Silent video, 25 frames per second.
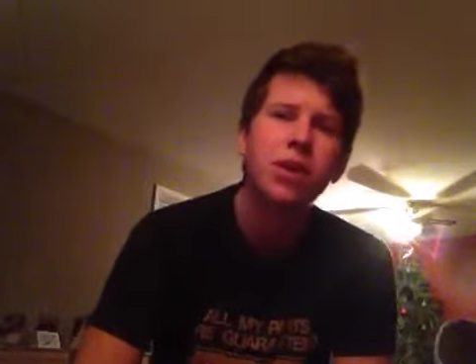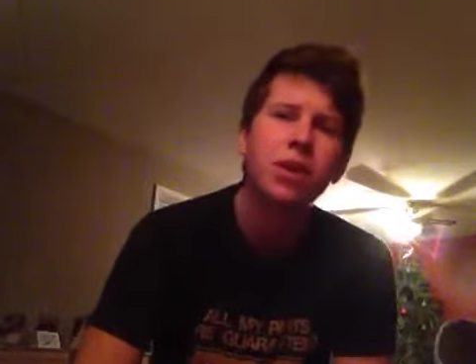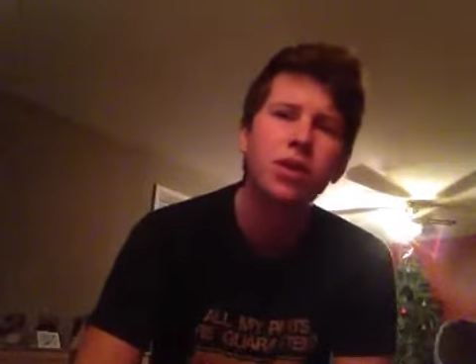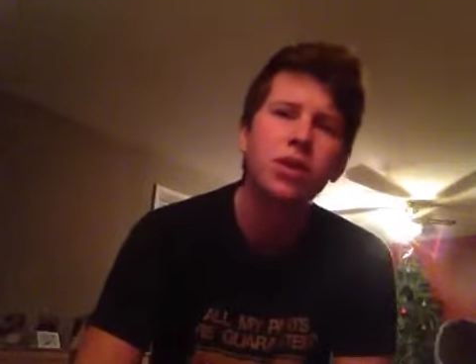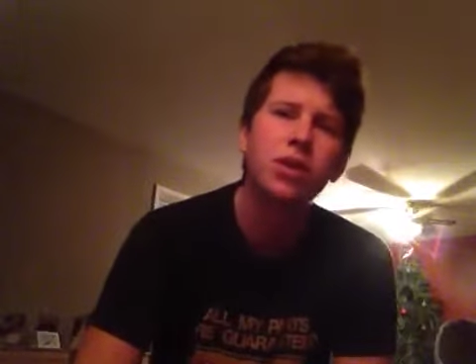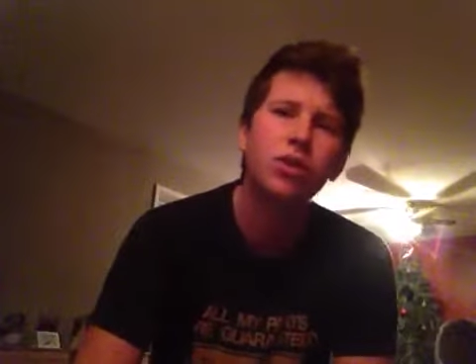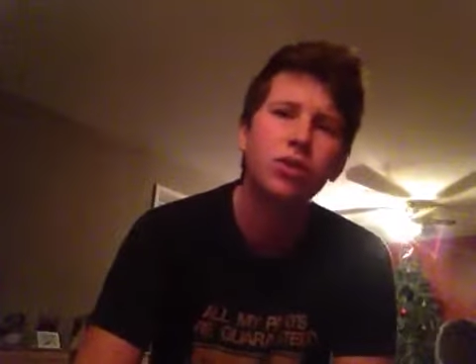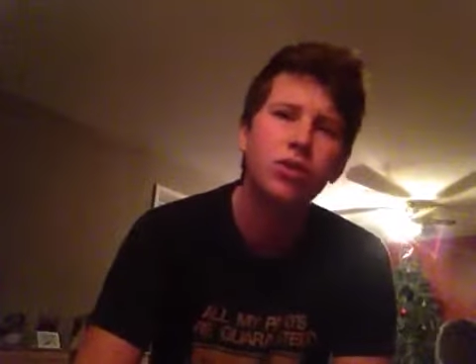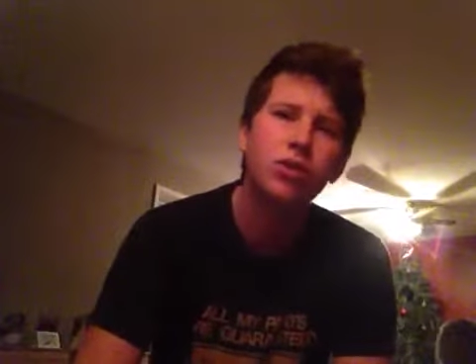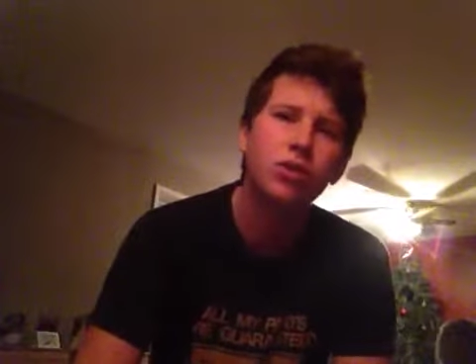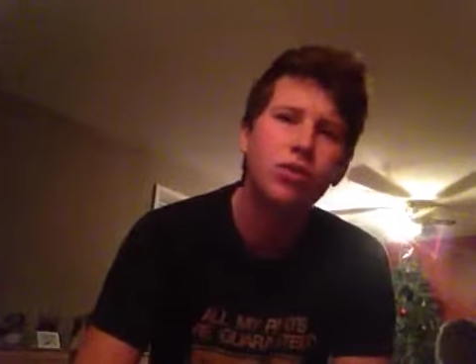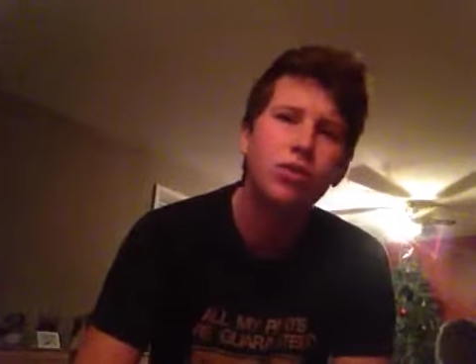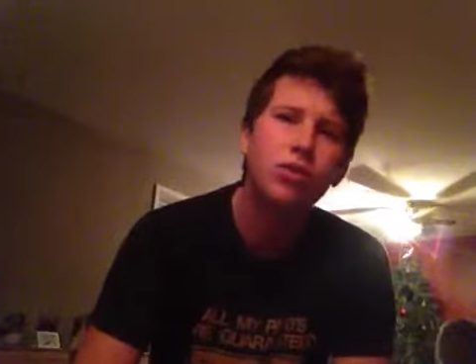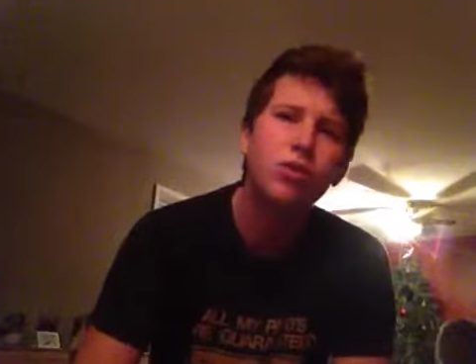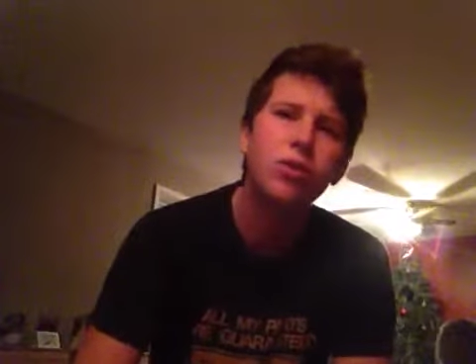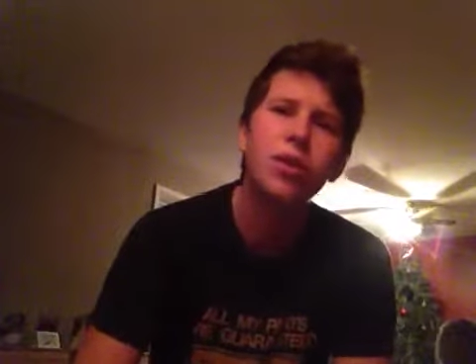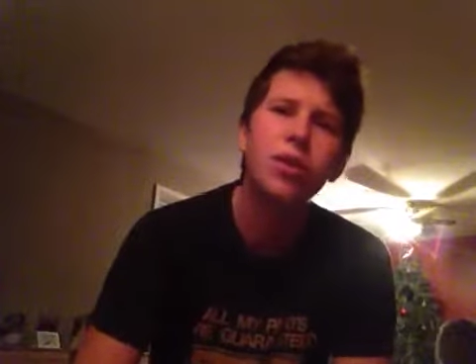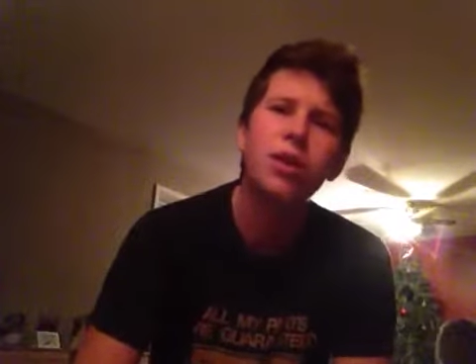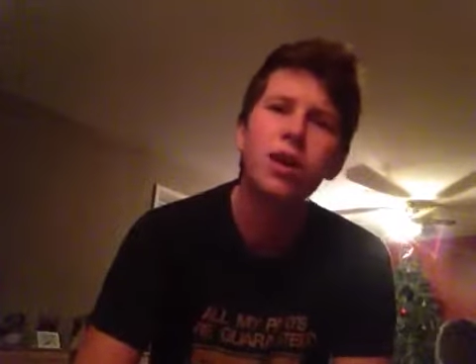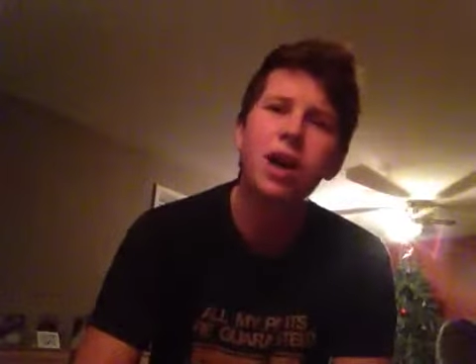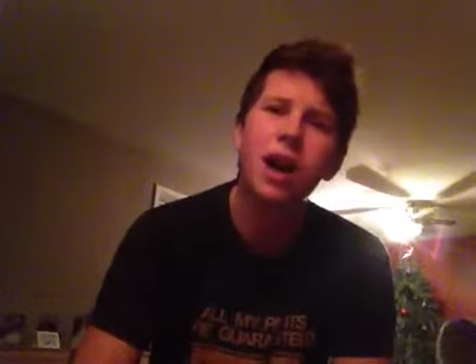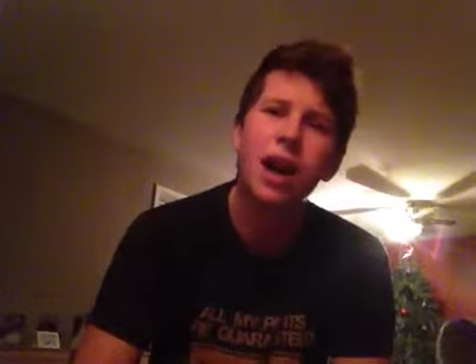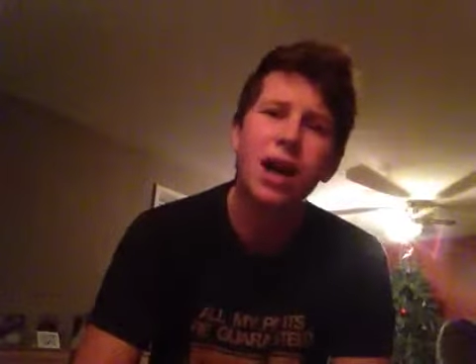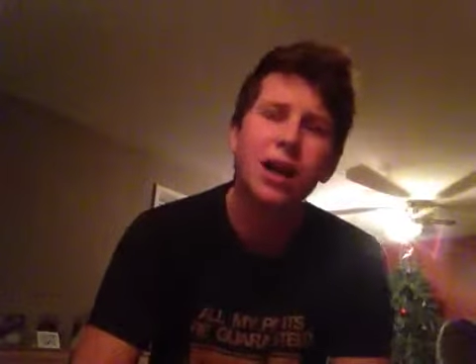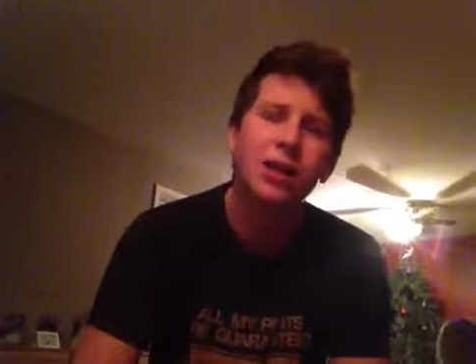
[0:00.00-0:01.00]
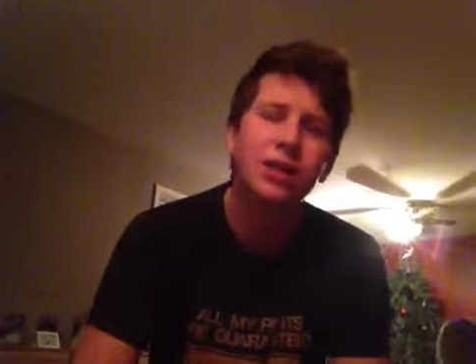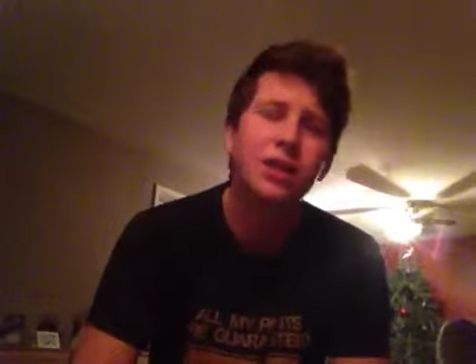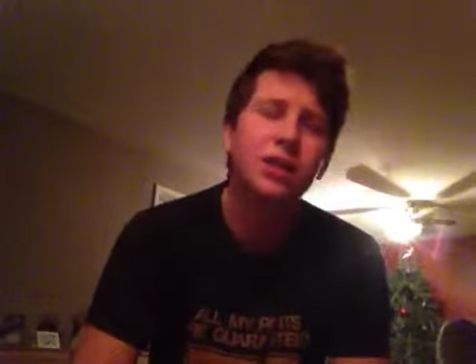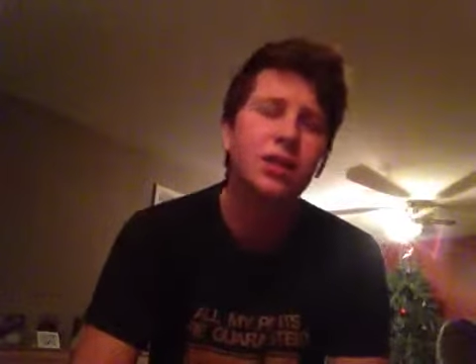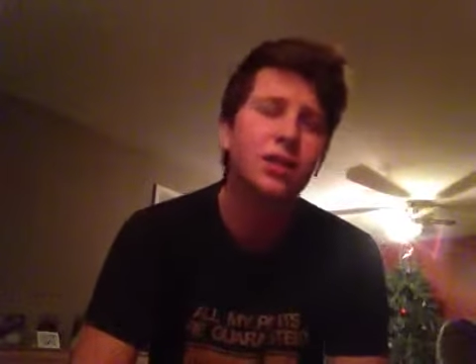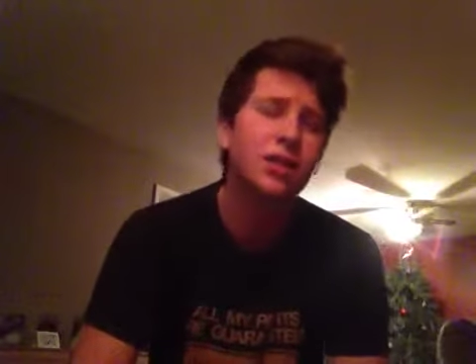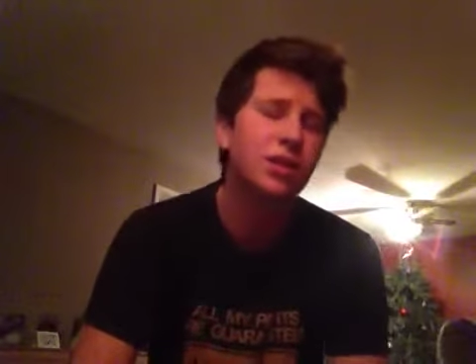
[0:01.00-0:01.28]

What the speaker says: You were acting